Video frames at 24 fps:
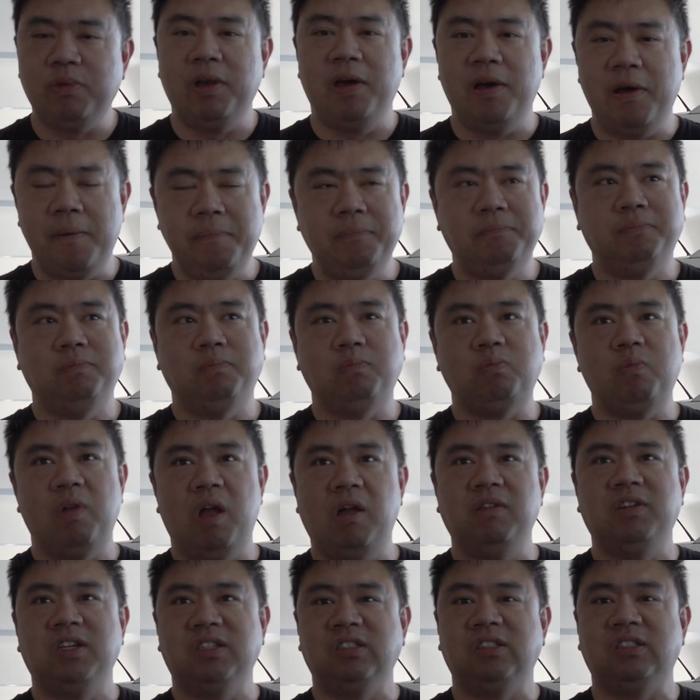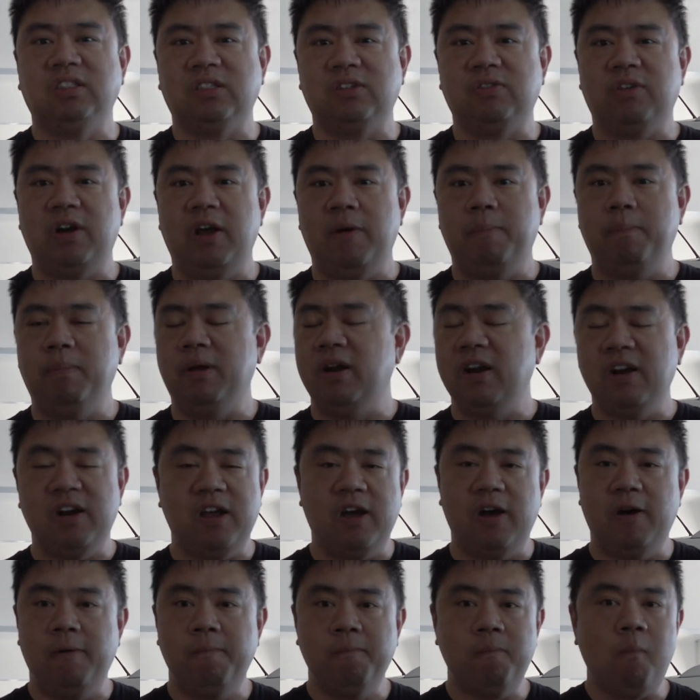Yeah, it tastes like grape. But
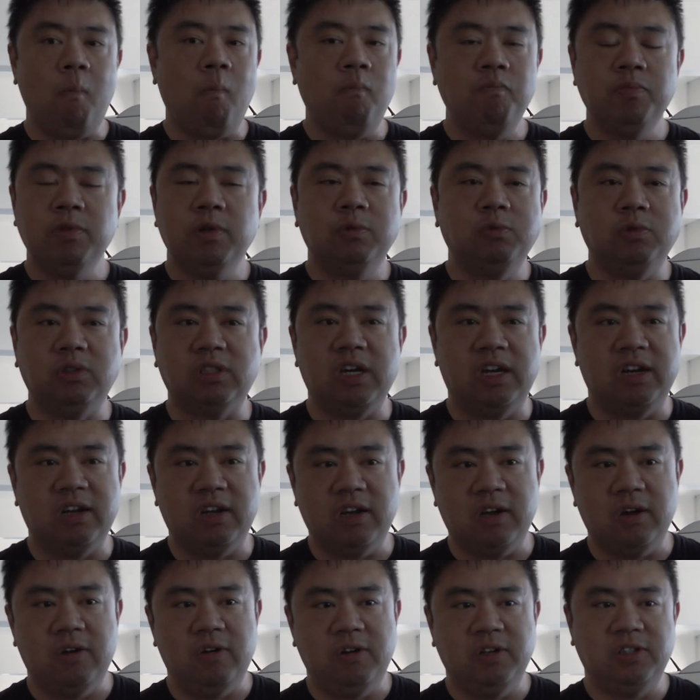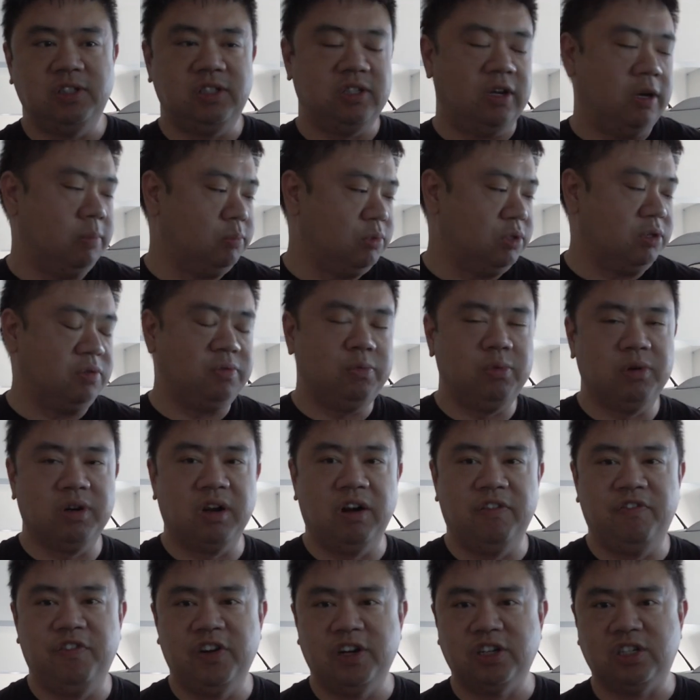anyhow, we gotta get going, so we're
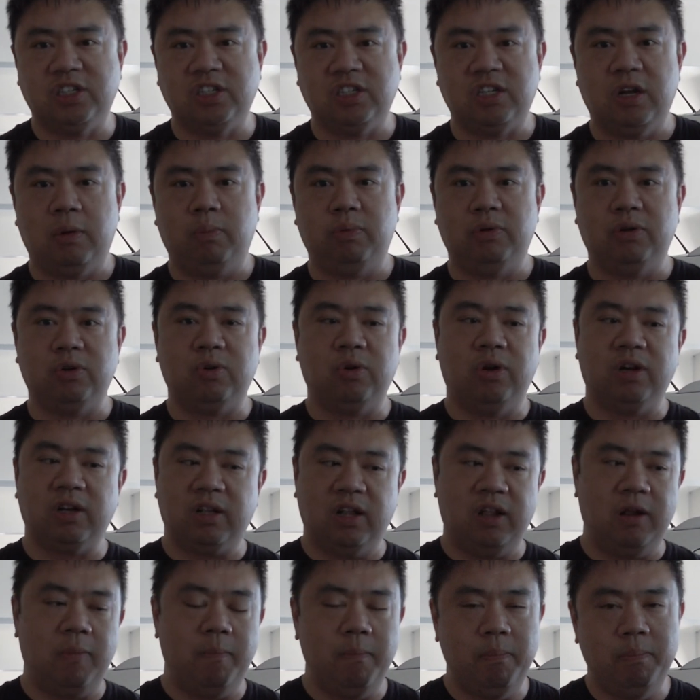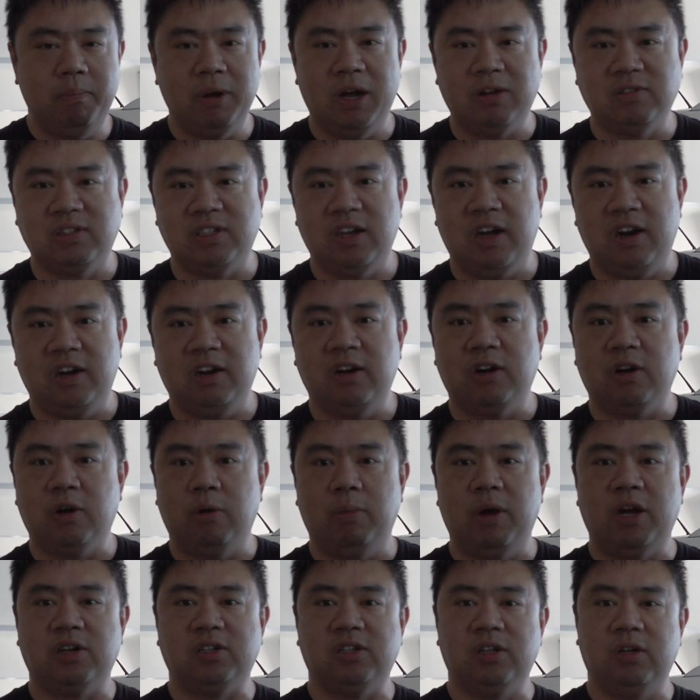gonna finish this up real quick and then bounce out of here, go
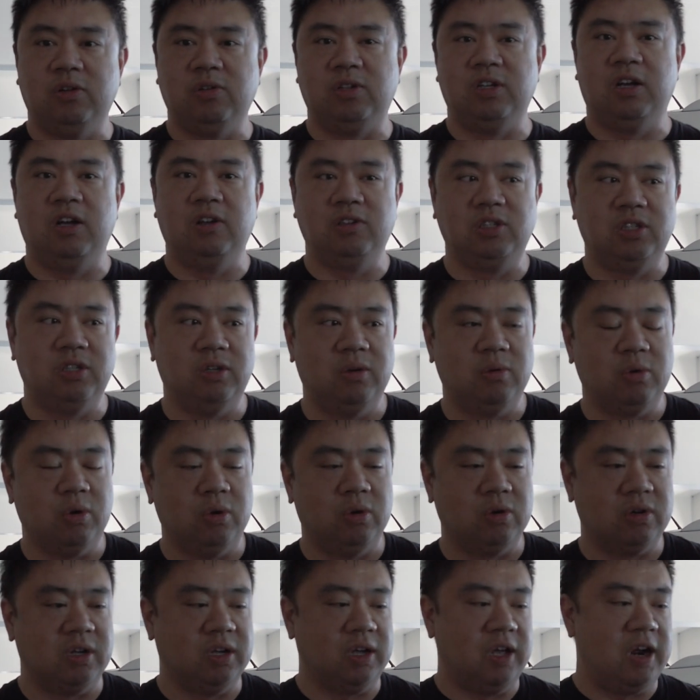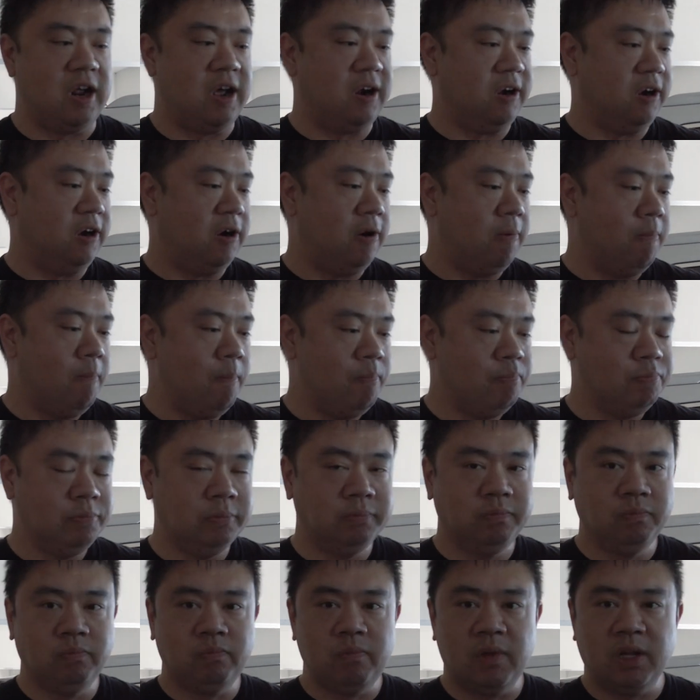back to the hotel so Colt can get out of here.
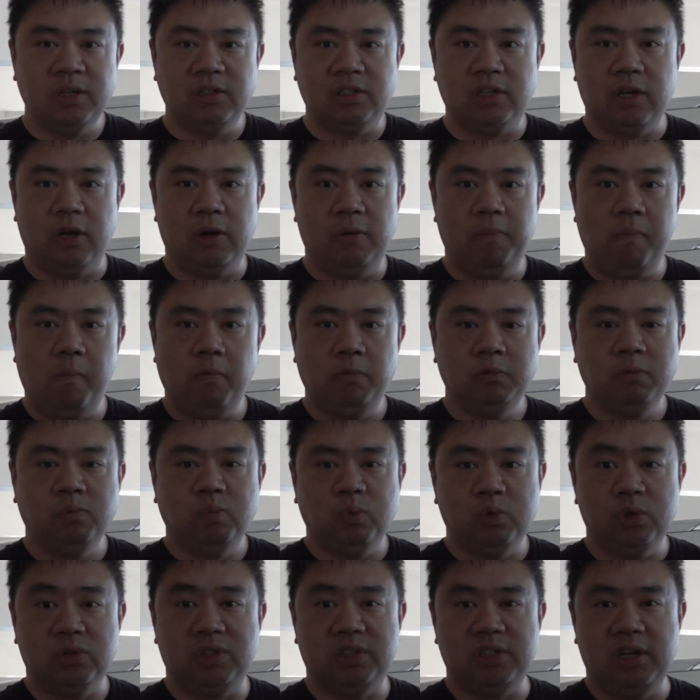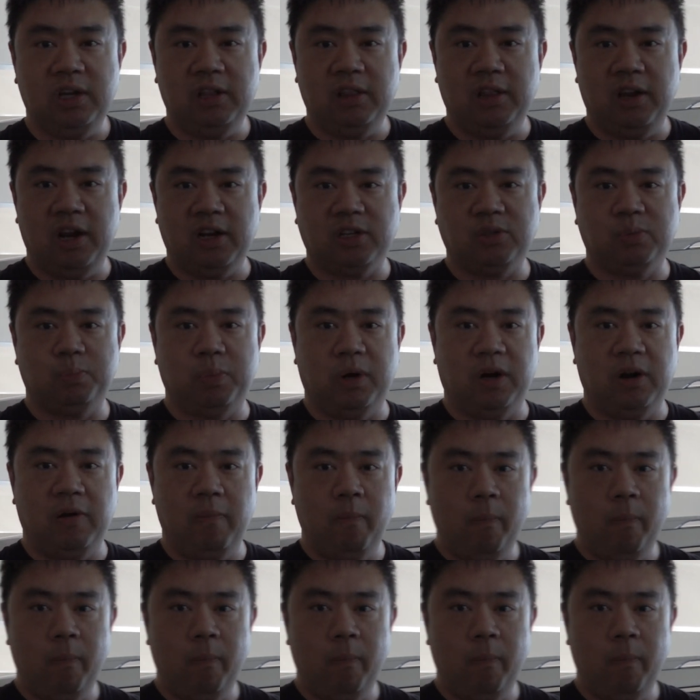So, we'll see you in the next part.